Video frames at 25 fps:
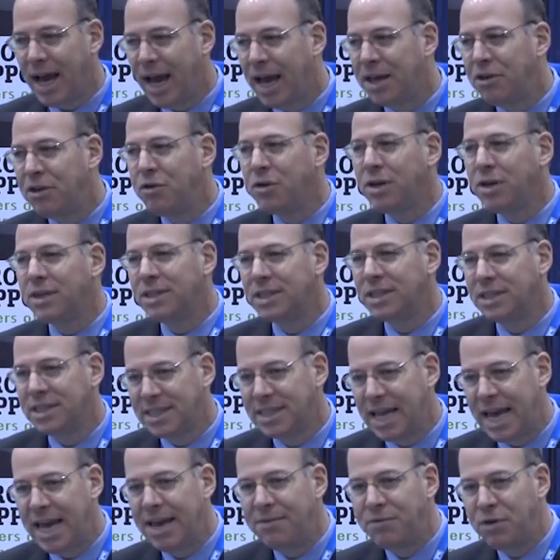And you can
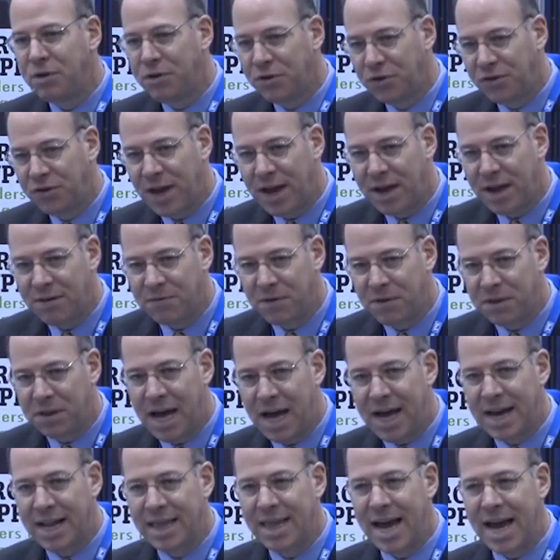save yourself a
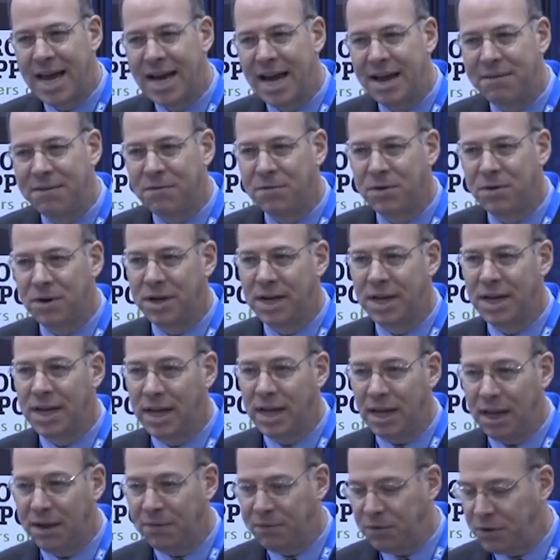lot of that effort
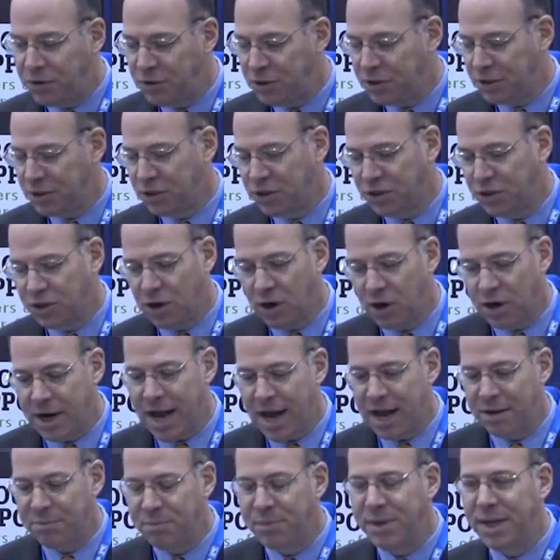if you just start
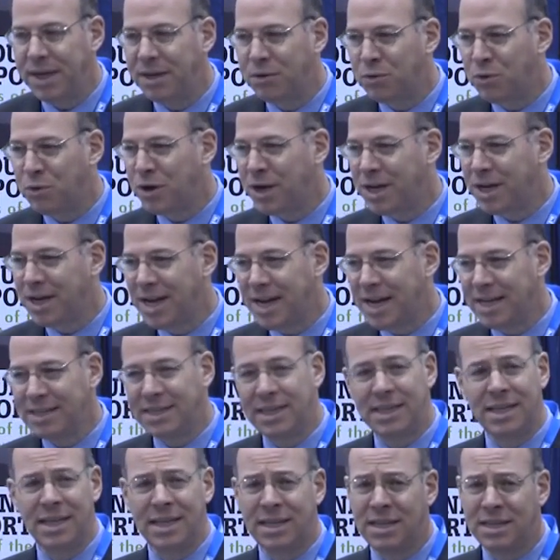out being
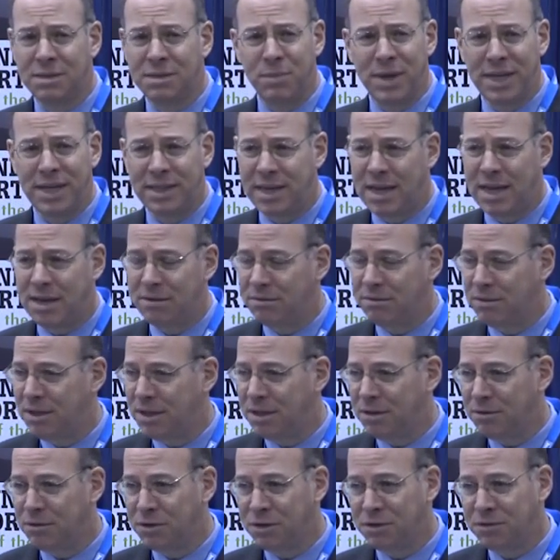organized. And this may sound,
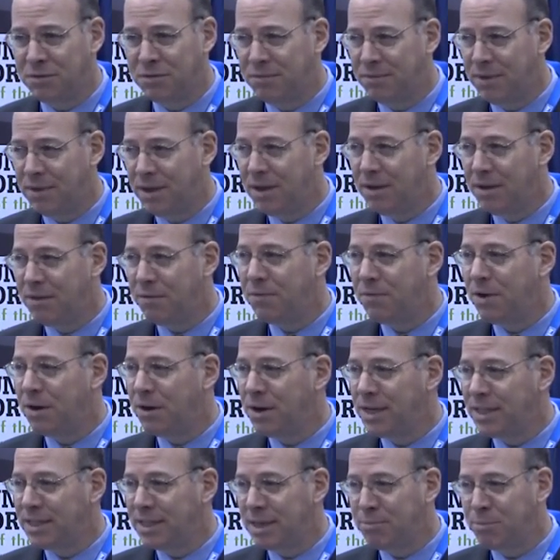just
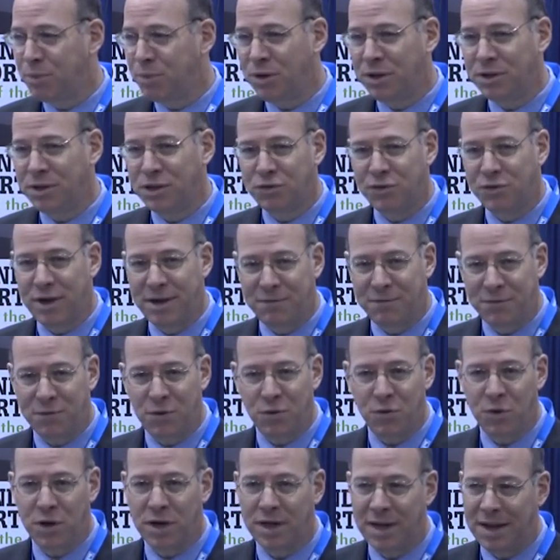very simple and
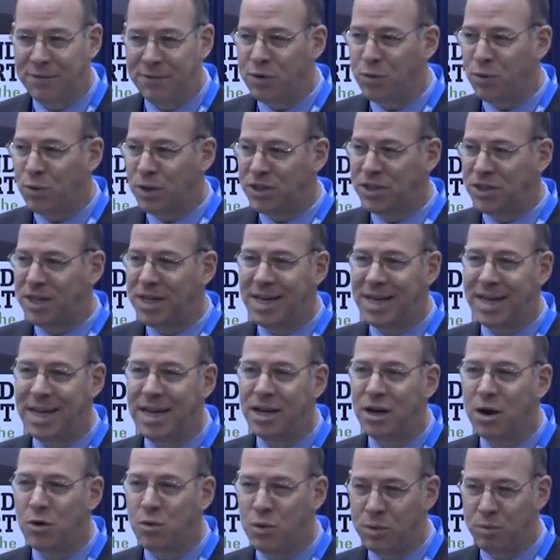straightforward, and everyone sitting
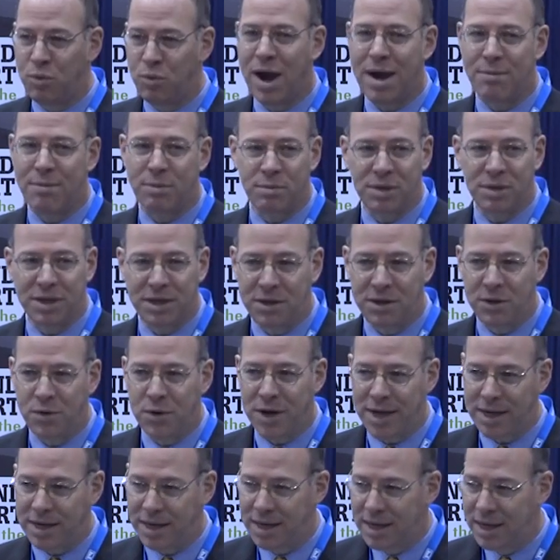here would probably do
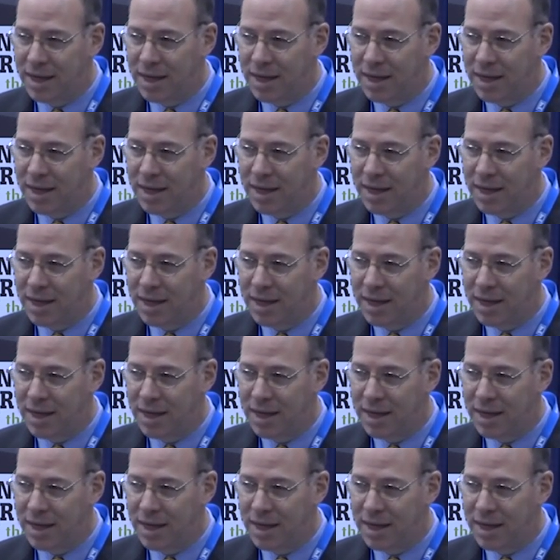it.